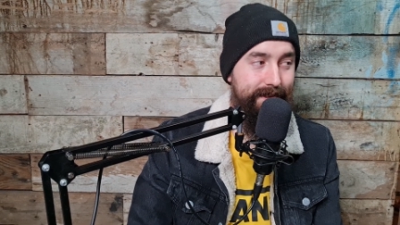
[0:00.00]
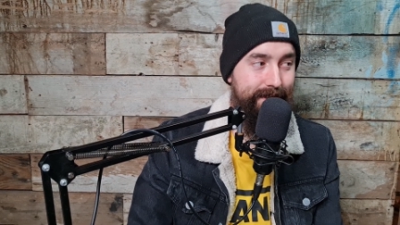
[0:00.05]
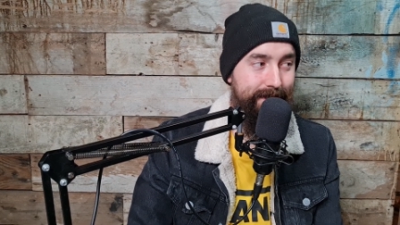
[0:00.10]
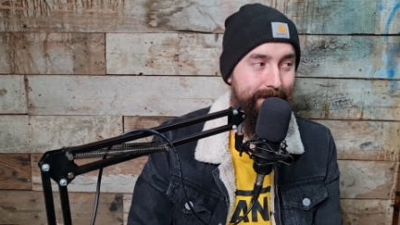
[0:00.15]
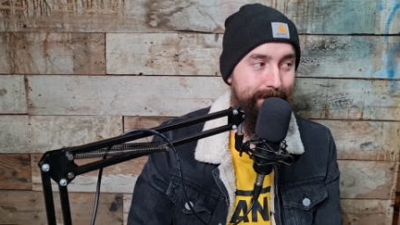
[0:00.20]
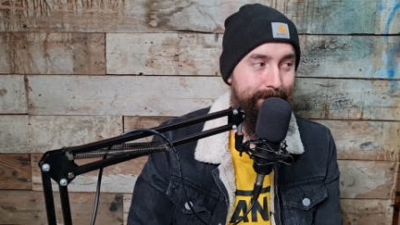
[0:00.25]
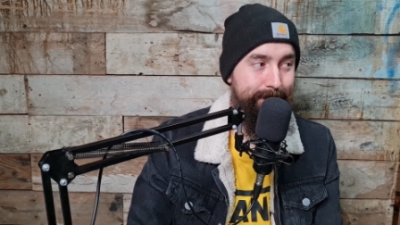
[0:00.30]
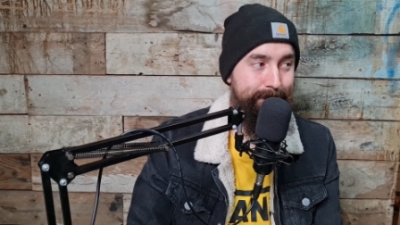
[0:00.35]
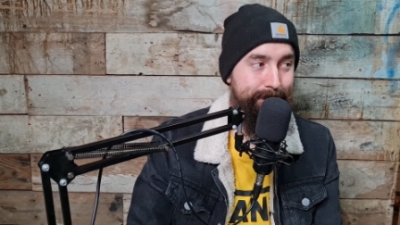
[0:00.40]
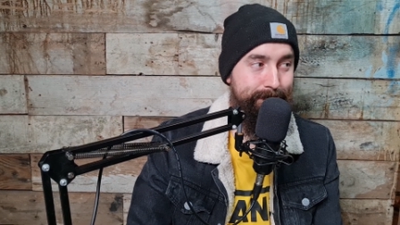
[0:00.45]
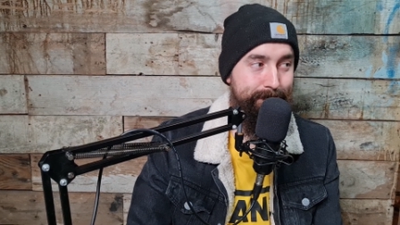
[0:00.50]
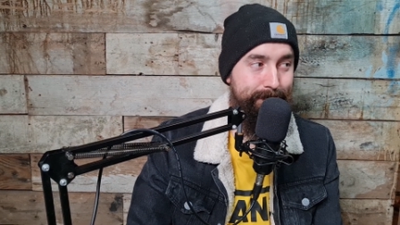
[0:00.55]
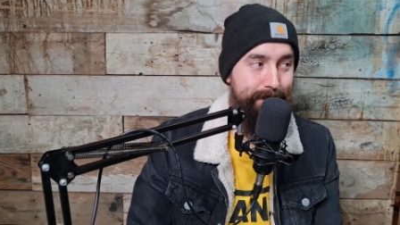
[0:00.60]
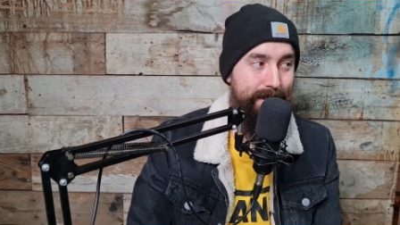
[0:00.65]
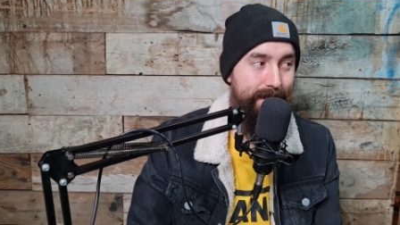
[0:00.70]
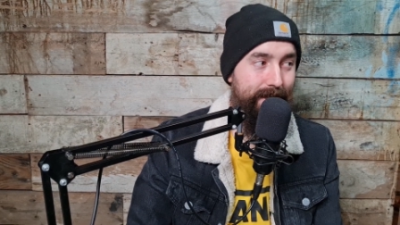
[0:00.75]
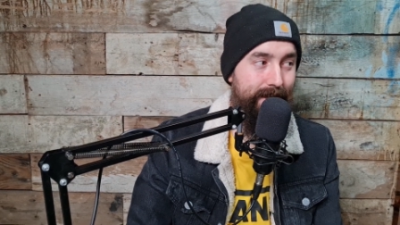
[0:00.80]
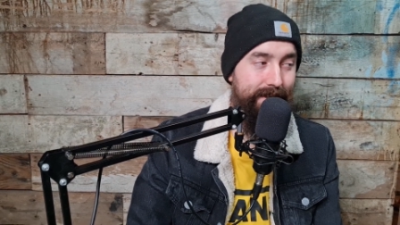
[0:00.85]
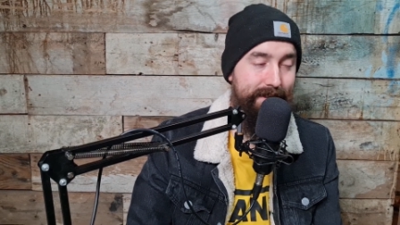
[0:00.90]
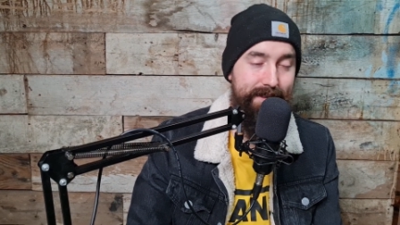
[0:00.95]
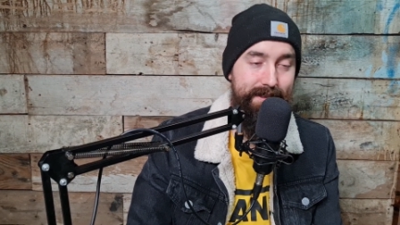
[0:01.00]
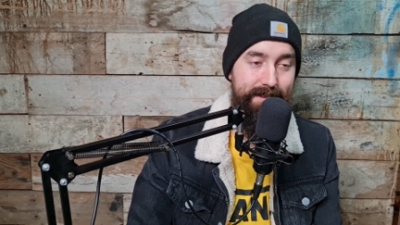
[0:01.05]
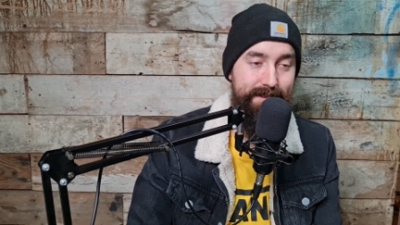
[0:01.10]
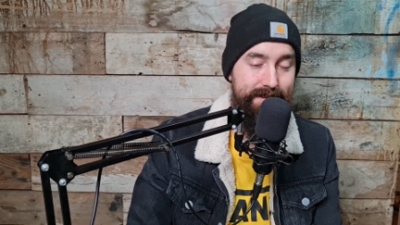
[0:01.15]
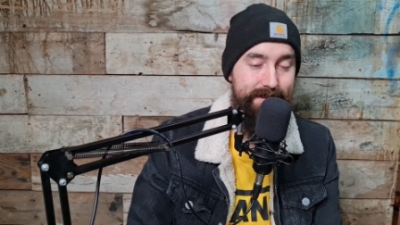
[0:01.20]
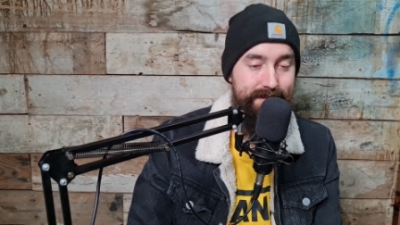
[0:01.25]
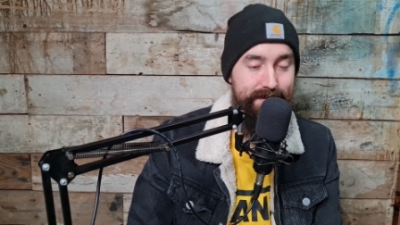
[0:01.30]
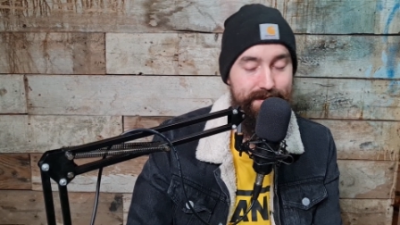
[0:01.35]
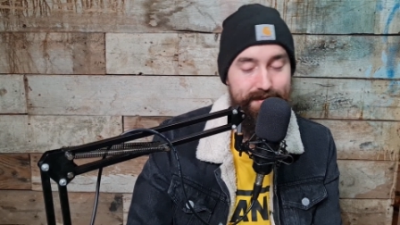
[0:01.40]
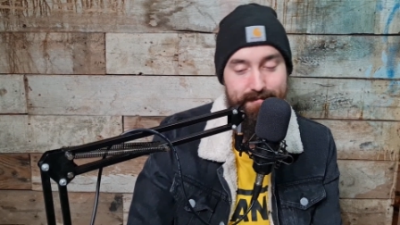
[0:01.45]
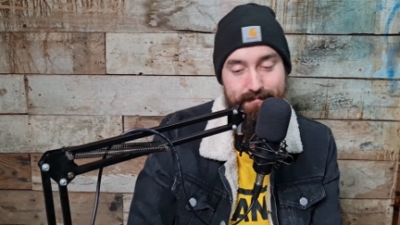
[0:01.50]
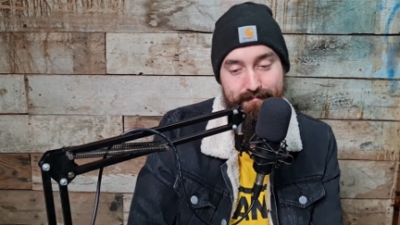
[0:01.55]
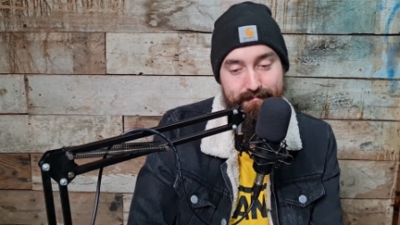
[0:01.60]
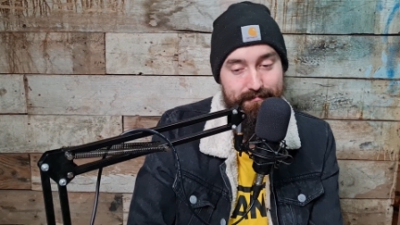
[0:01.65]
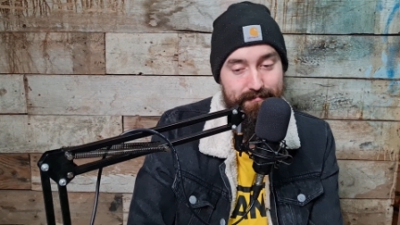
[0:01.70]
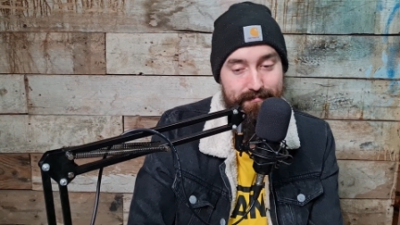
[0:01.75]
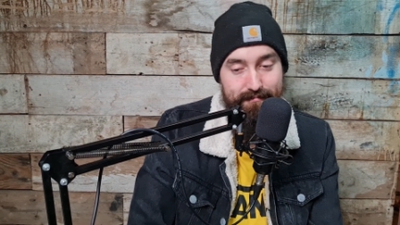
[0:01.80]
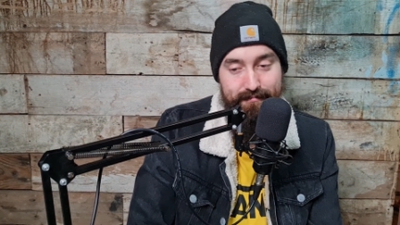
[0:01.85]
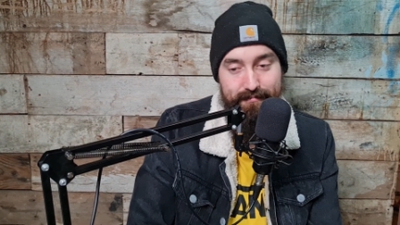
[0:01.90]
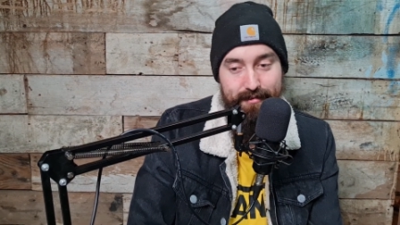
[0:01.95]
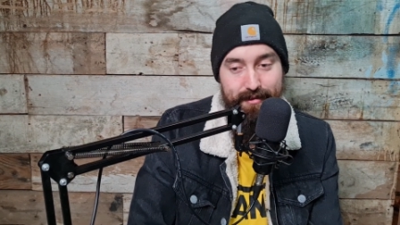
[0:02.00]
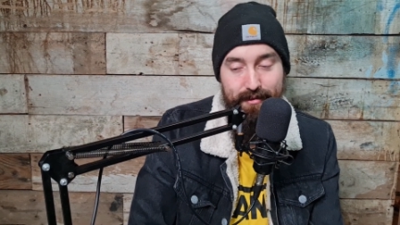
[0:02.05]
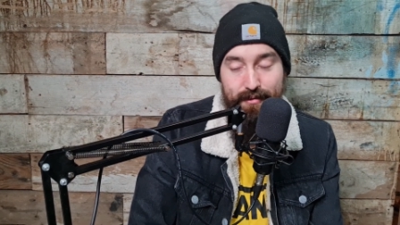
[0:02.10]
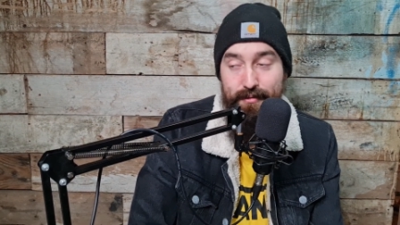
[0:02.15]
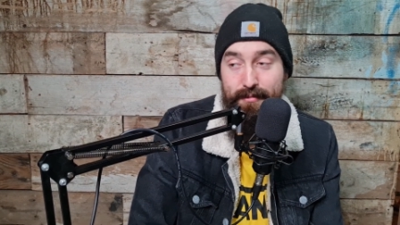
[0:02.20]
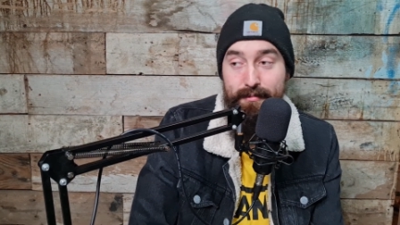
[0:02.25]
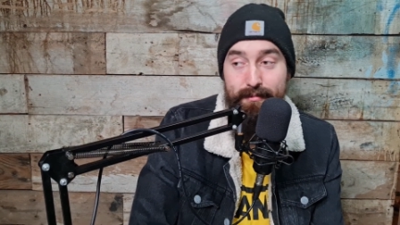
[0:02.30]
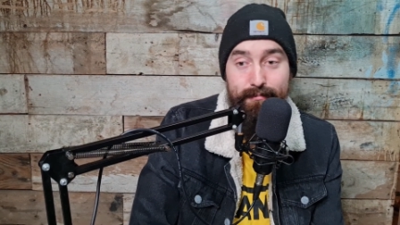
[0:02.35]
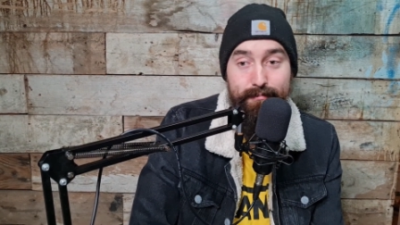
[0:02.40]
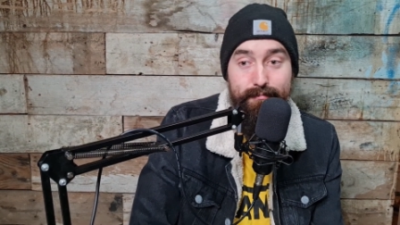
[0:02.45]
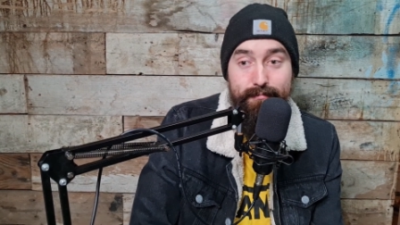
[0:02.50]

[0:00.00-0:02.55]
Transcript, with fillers: Yeah. But I think this is just good.